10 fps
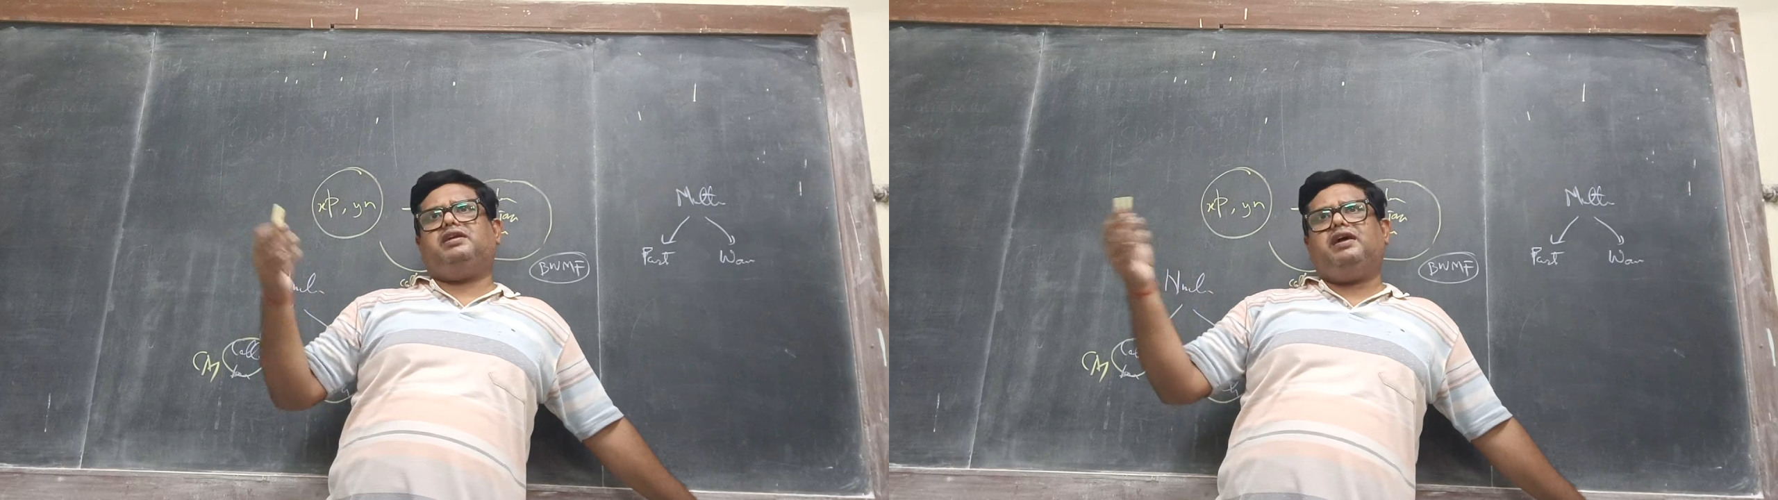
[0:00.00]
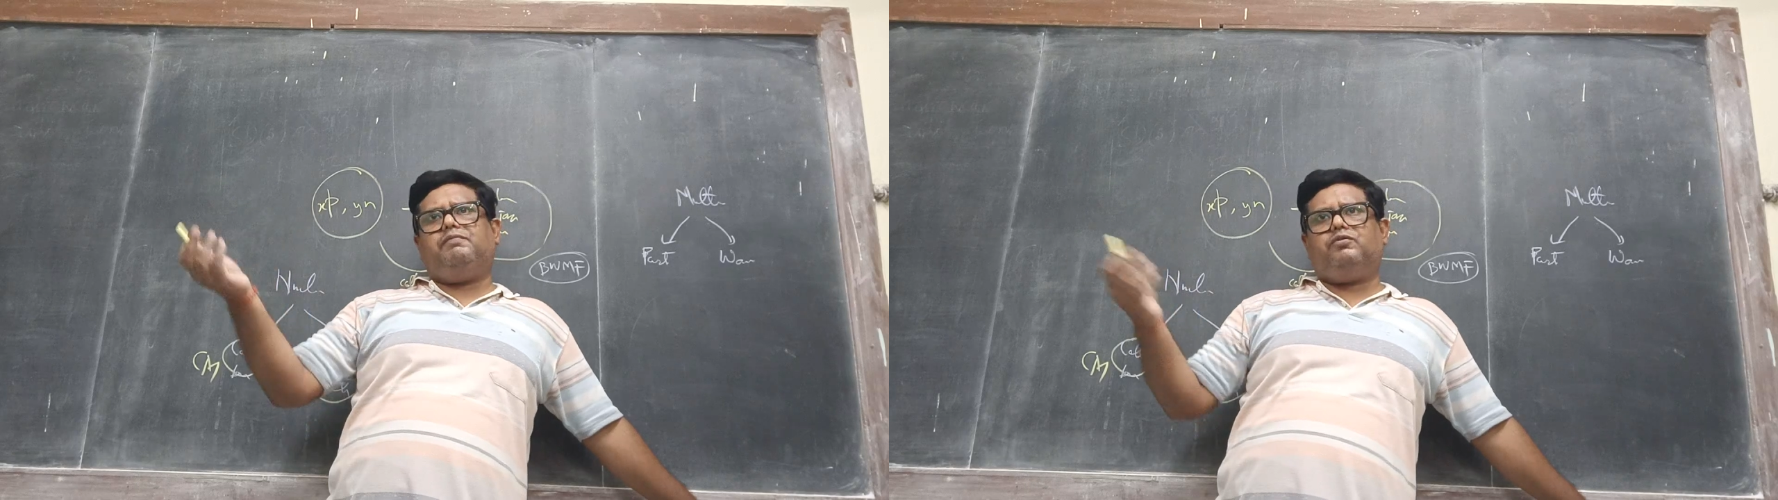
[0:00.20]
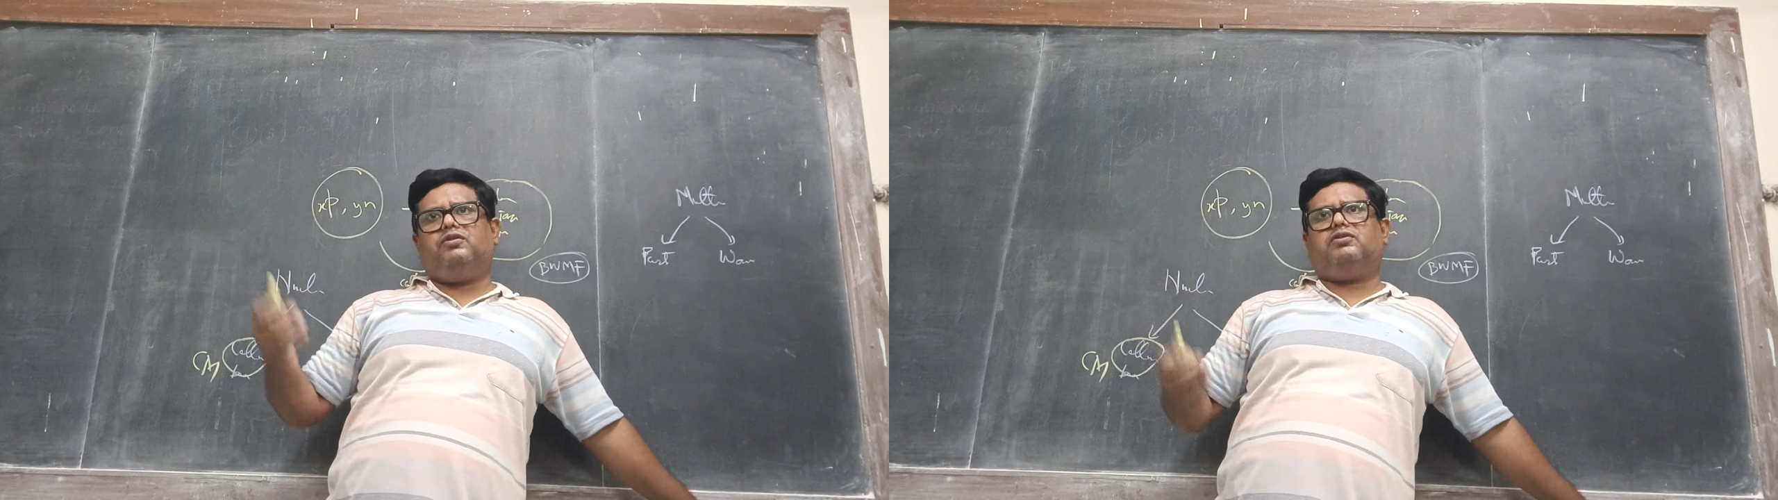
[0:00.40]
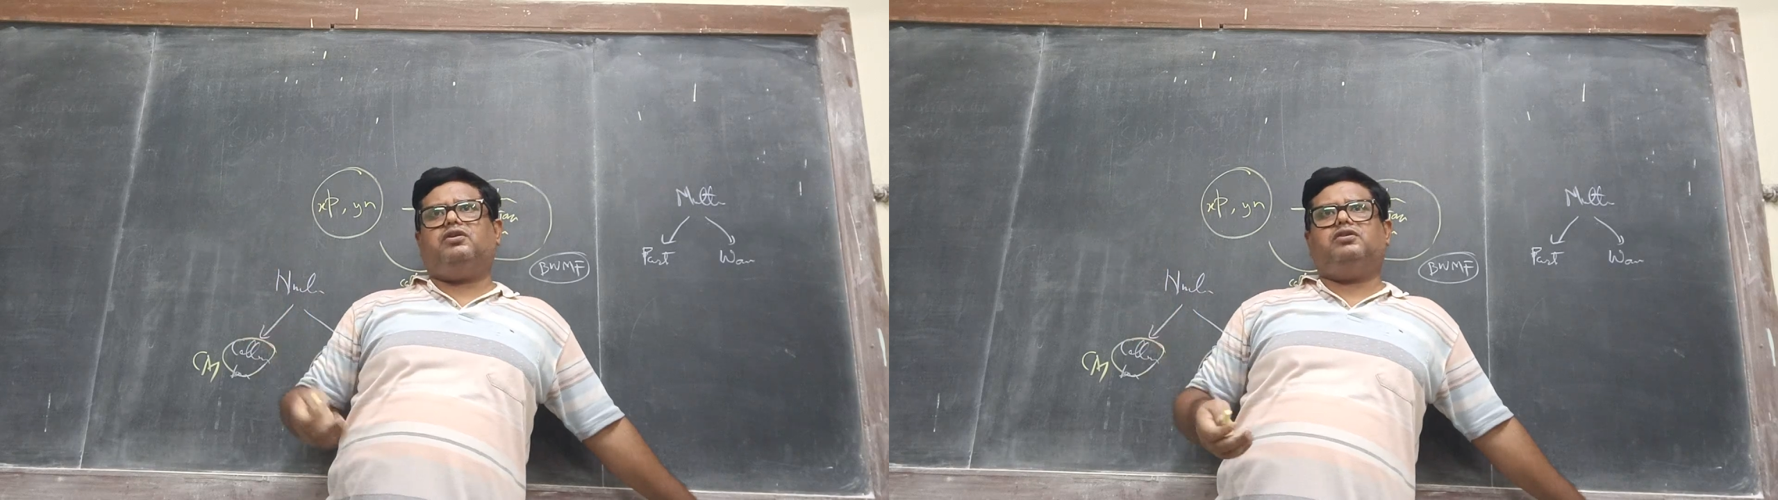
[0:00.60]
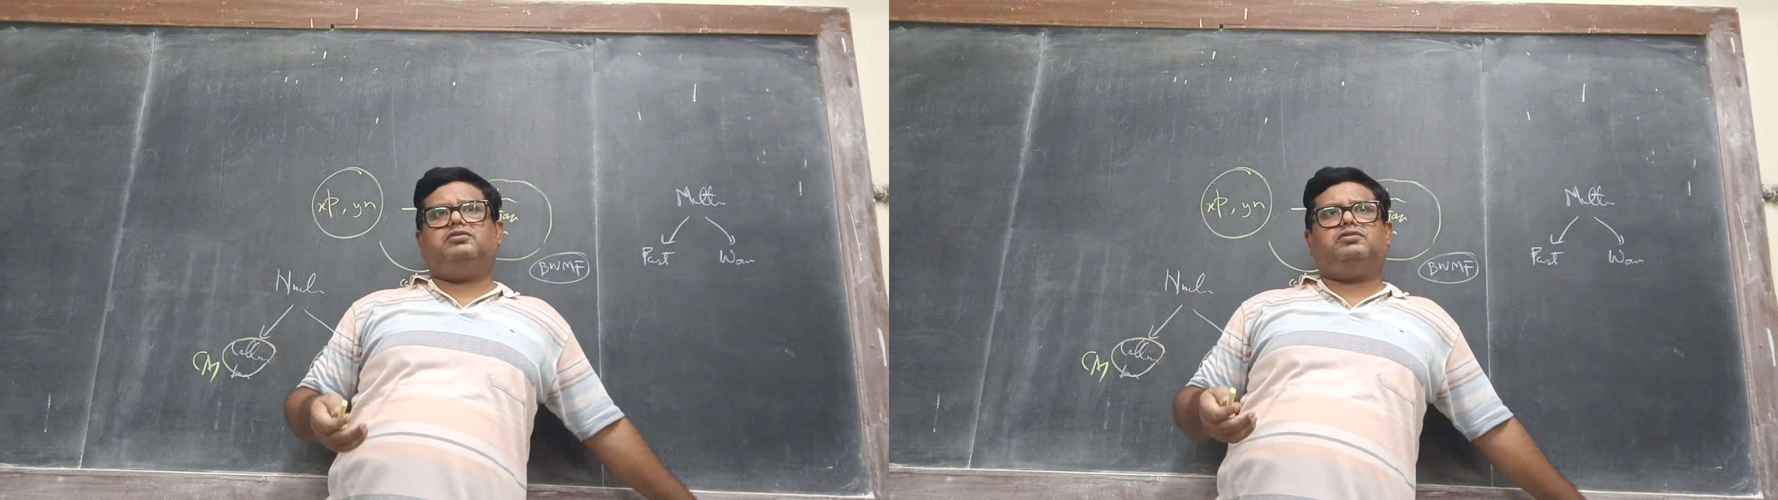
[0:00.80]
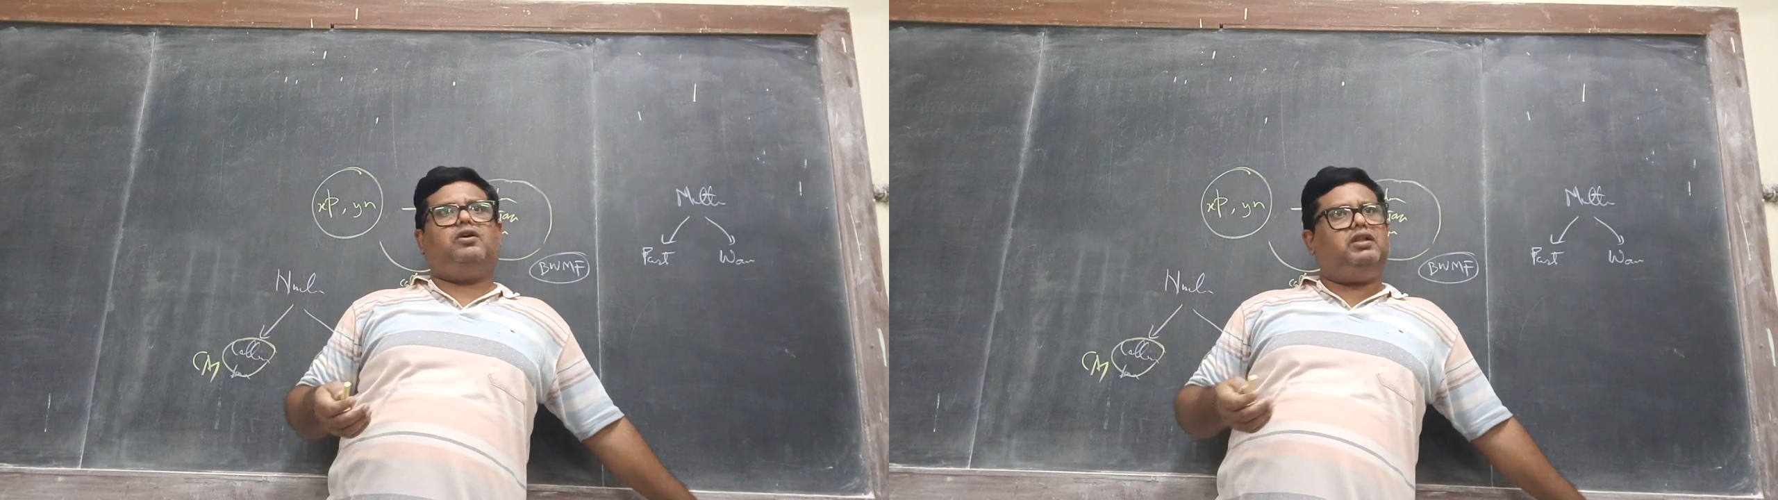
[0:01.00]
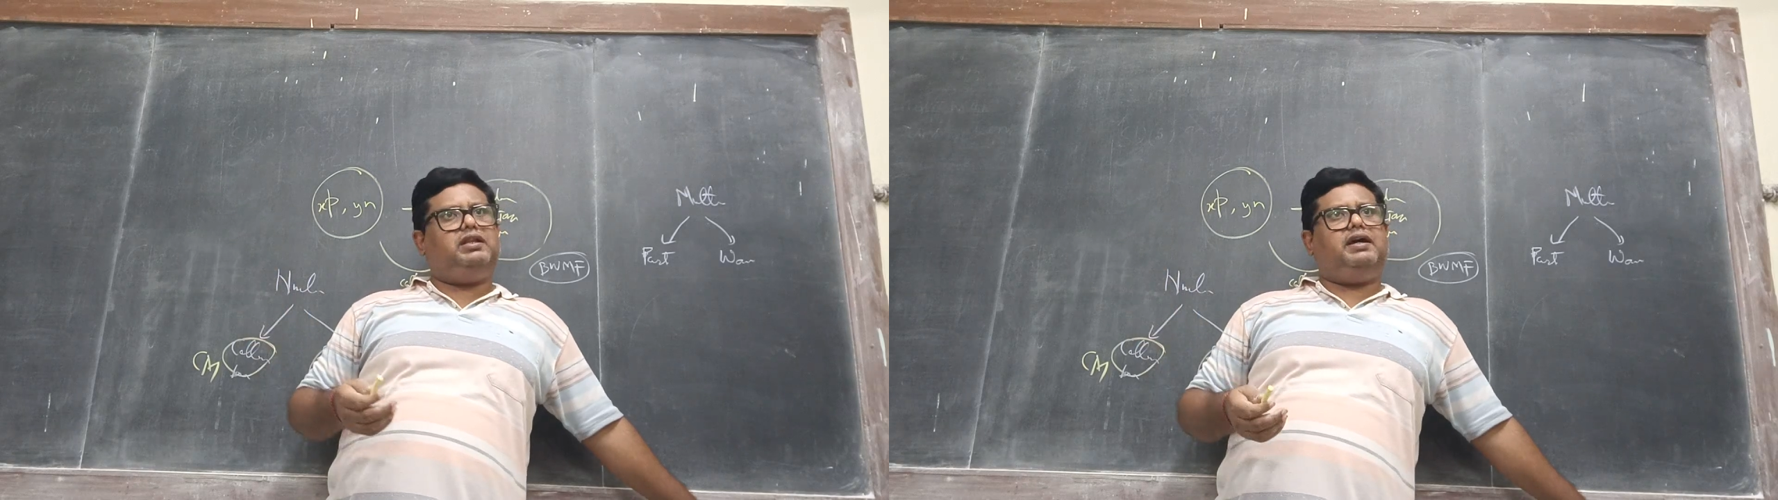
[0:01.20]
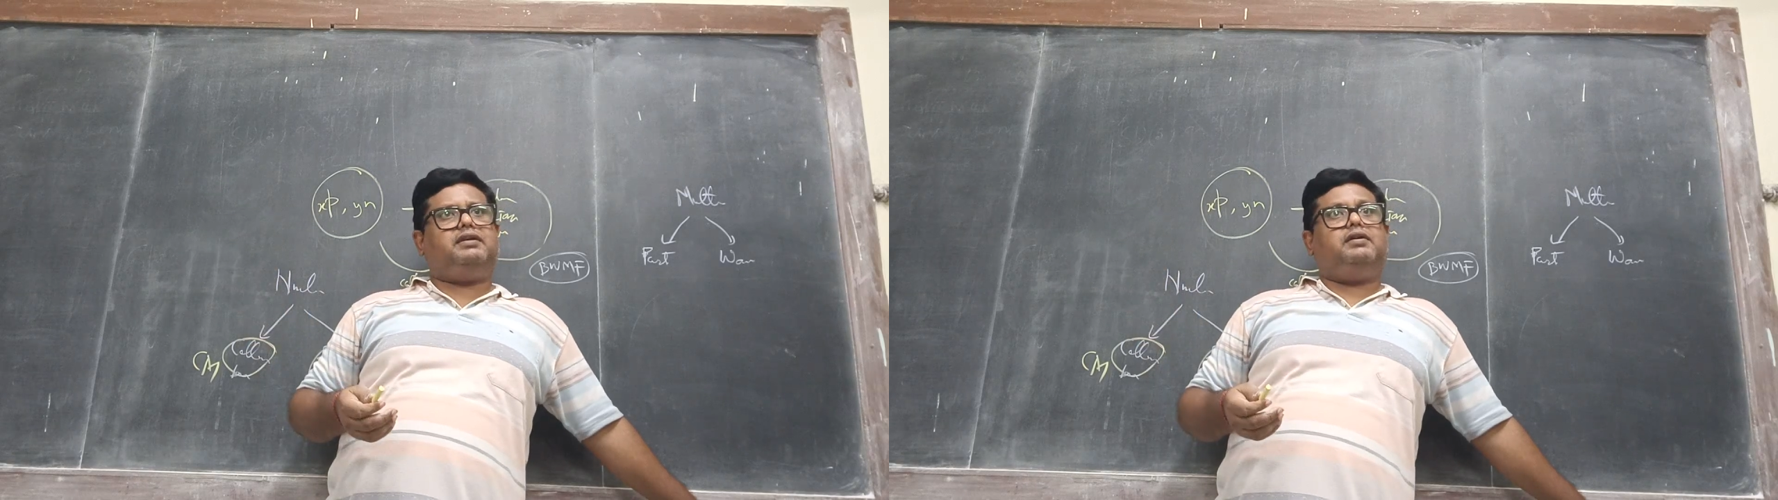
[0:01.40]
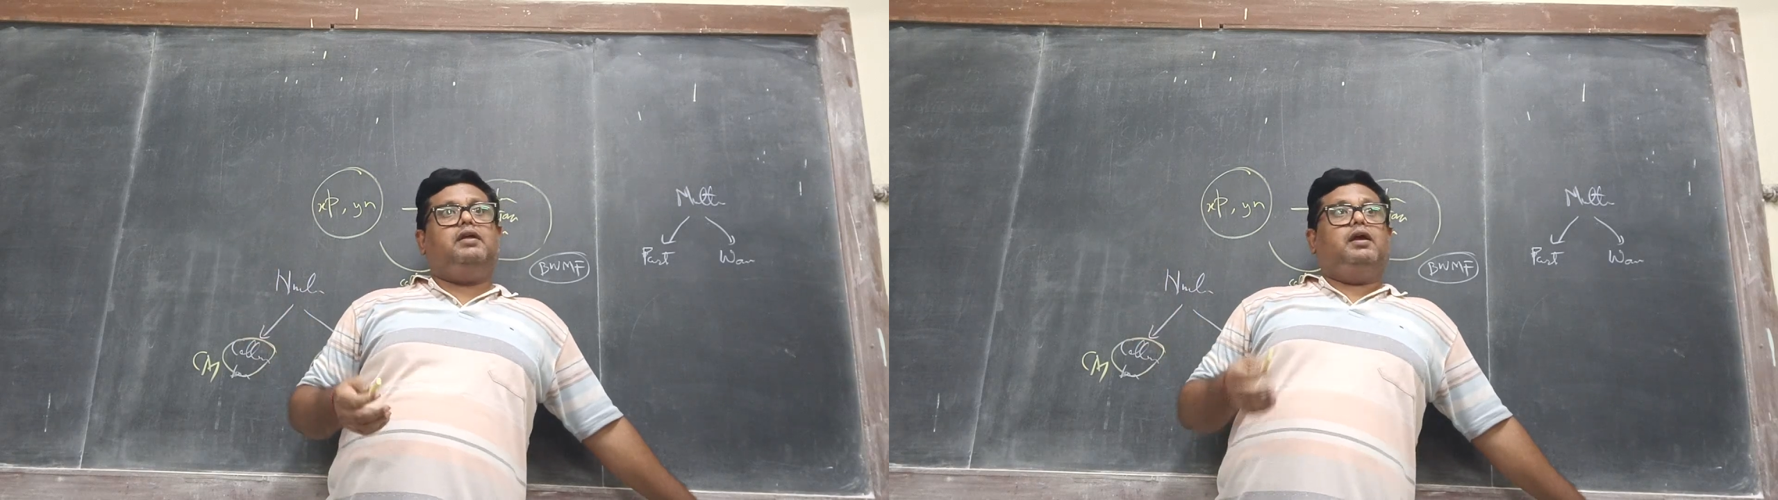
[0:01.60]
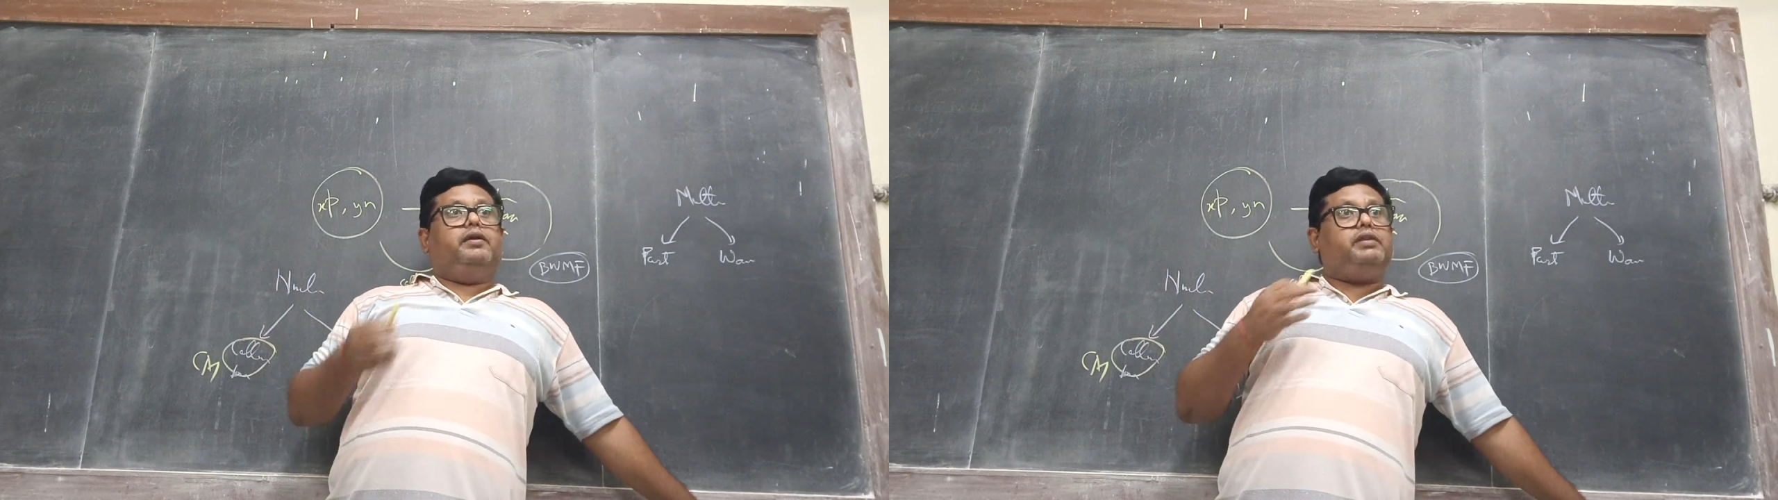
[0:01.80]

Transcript: there are protons, all that.